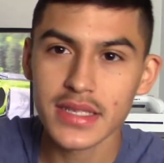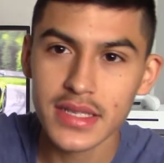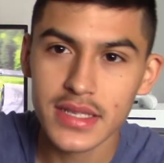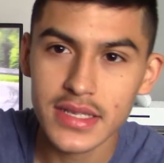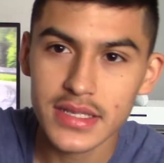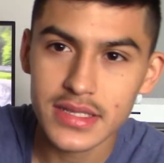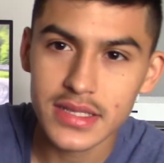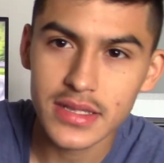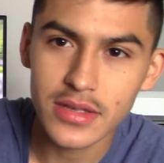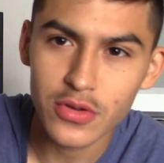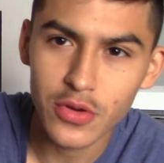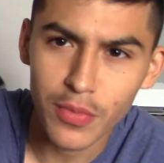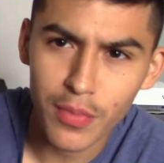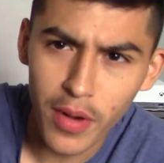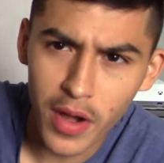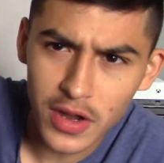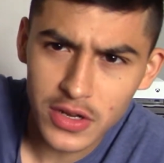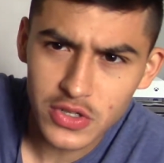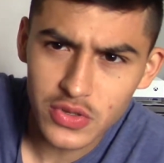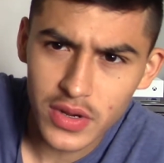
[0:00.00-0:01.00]
to this little
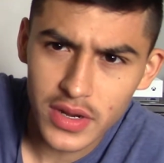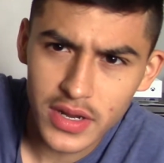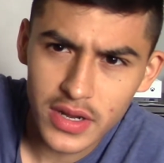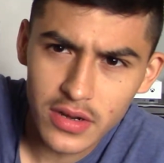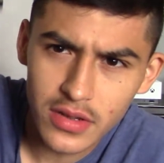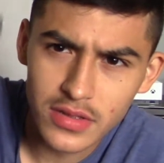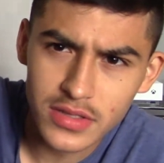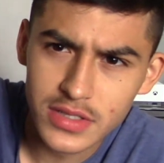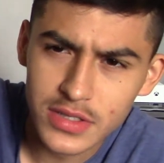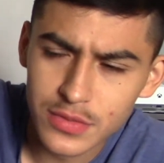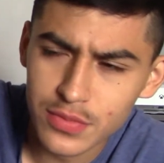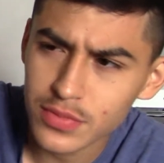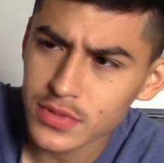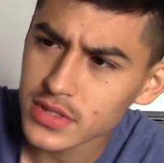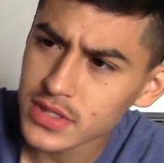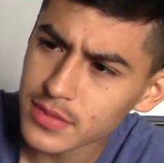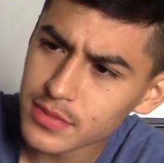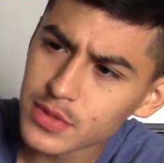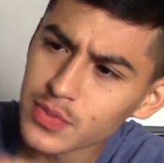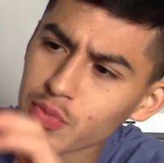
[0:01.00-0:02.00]
box right here. It
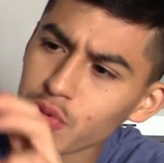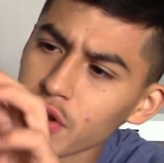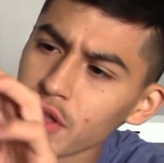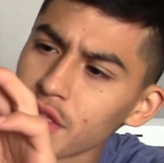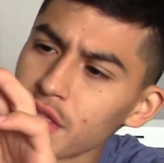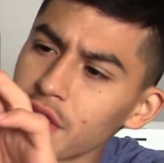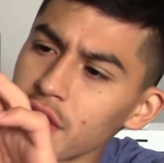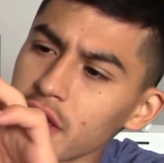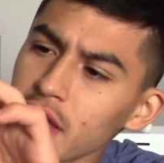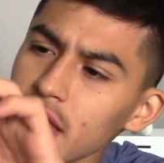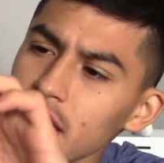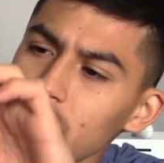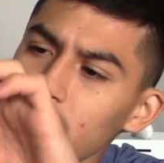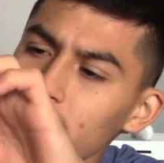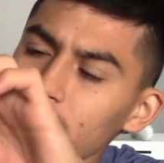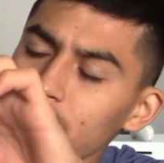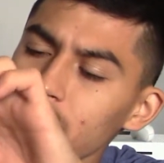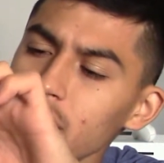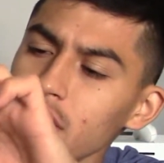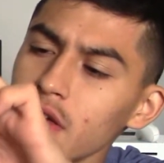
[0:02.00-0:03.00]
seems pretty thick and
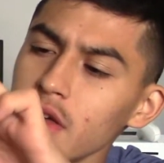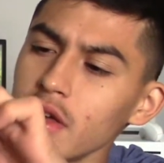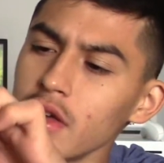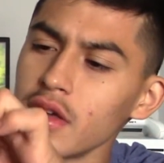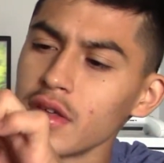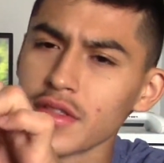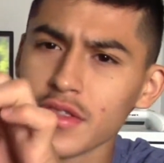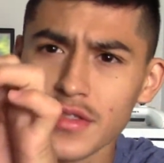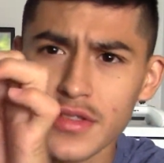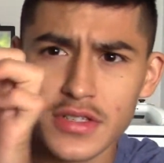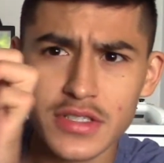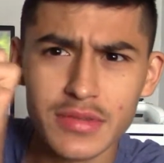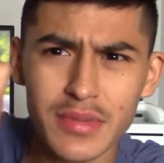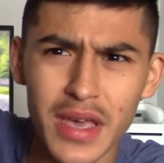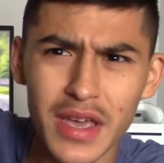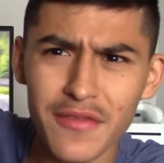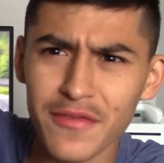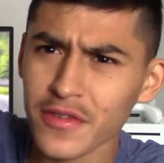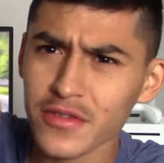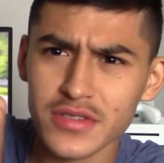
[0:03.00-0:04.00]
heavy. Think there's some
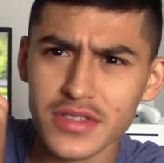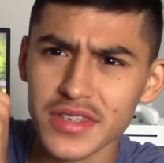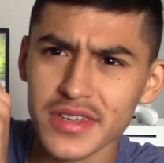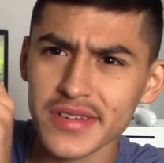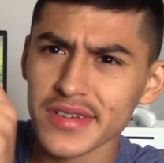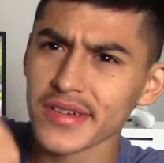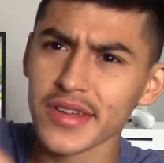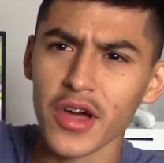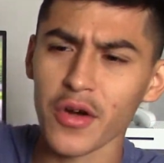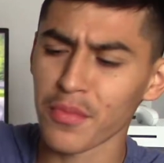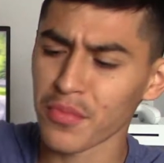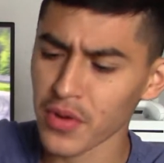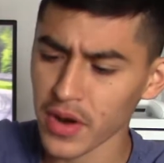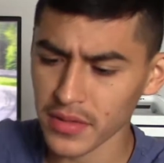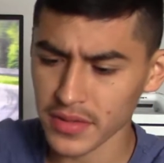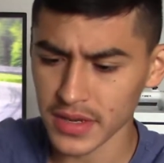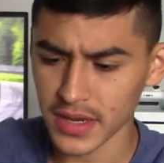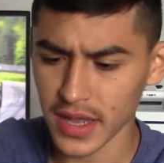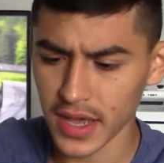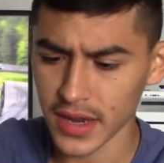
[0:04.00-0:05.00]
headphones in here? No,
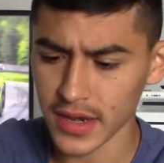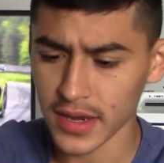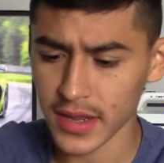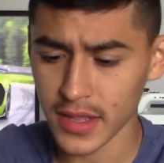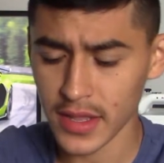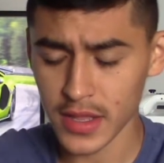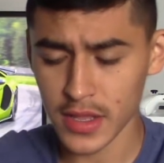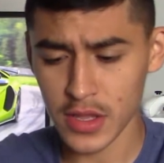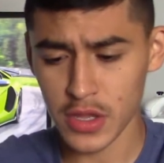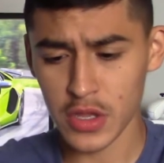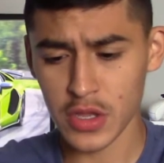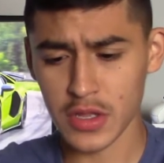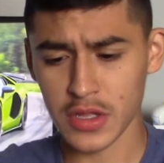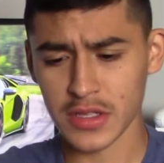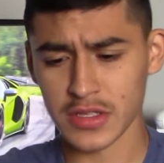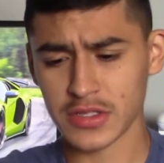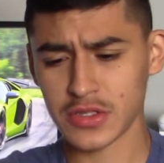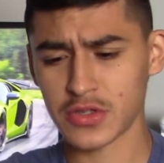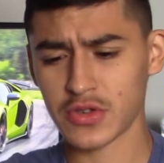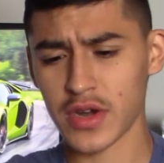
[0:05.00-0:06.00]
probably not.
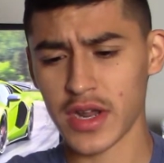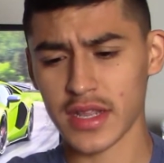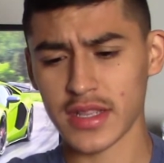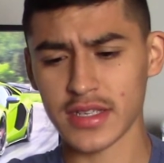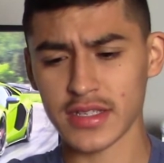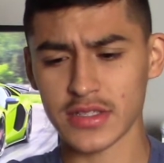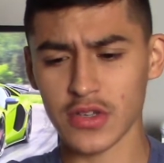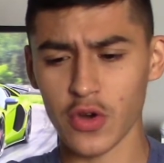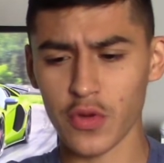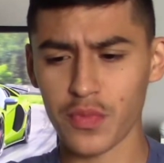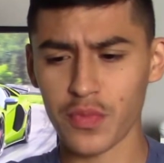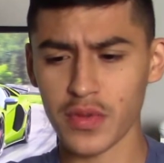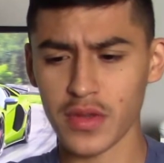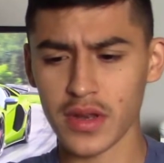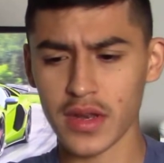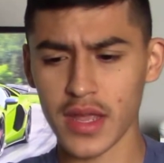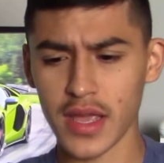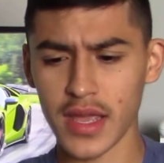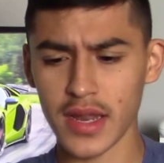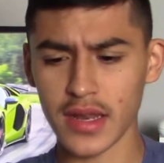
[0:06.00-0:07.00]
Let's crack this
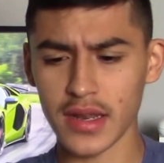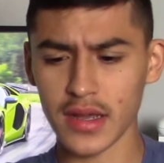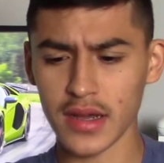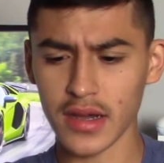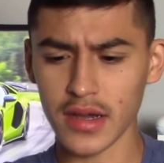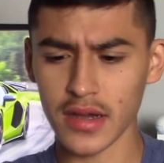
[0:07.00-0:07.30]
open, and